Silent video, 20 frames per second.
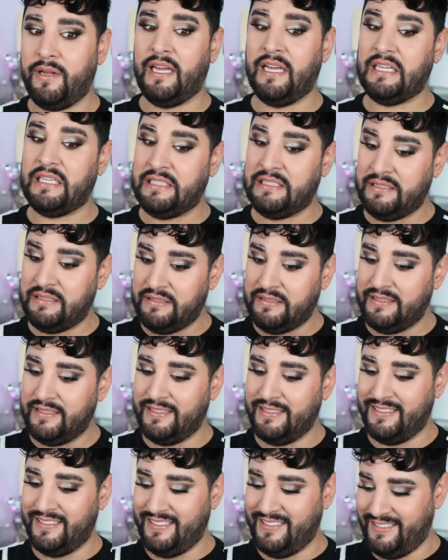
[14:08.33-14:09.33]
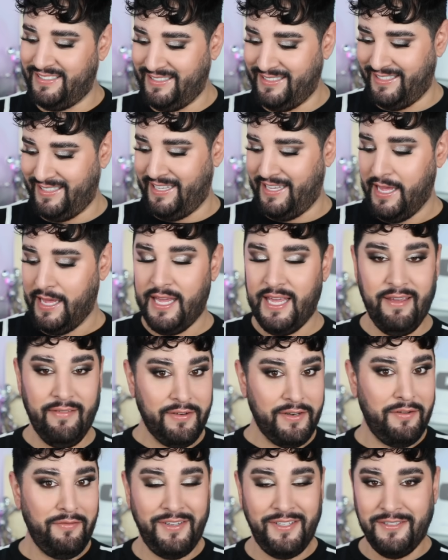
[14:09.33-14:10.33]
You're like,
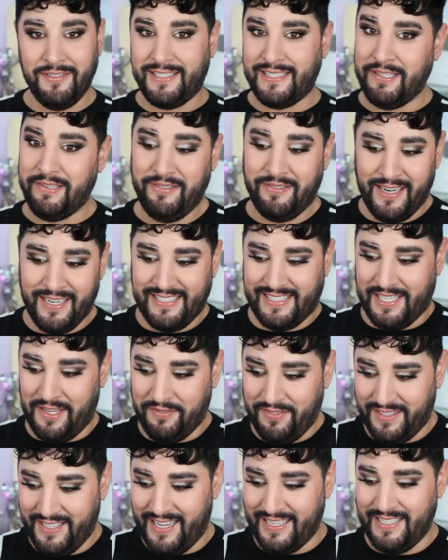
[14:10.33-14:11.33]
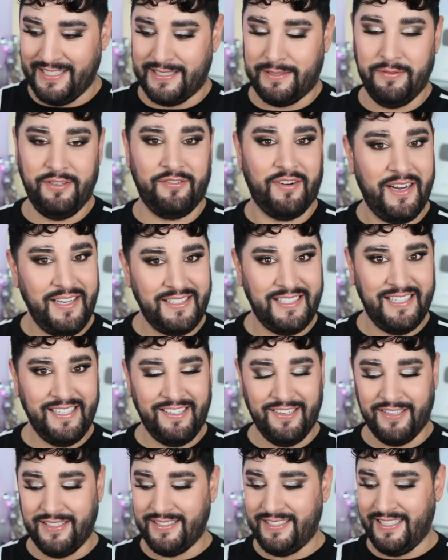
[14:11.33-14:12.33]
Even though we do sell great stuff on there, there's some great
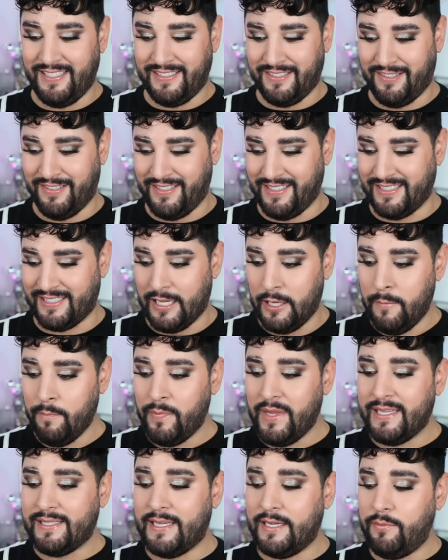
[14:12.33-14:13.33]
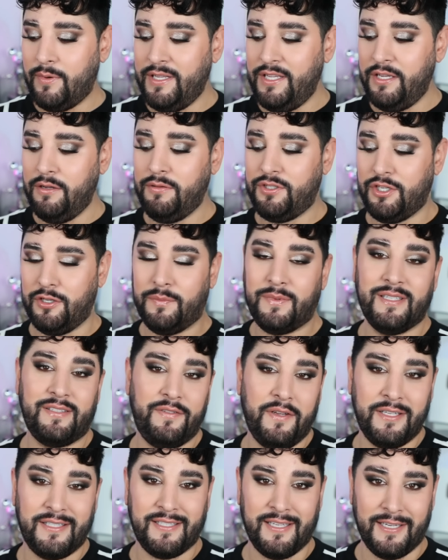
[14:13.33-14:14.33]
TikTokers. It's like when YouTubers
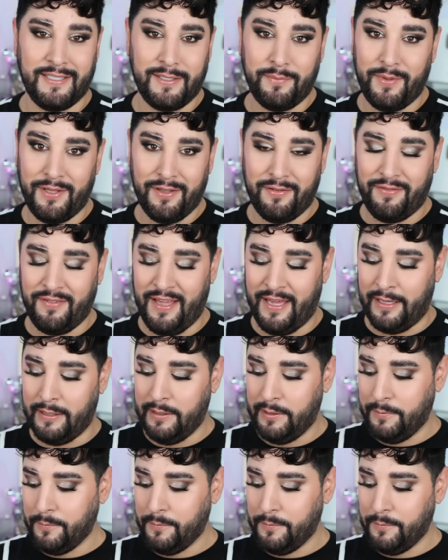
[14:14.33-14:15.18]
first started to be a thing.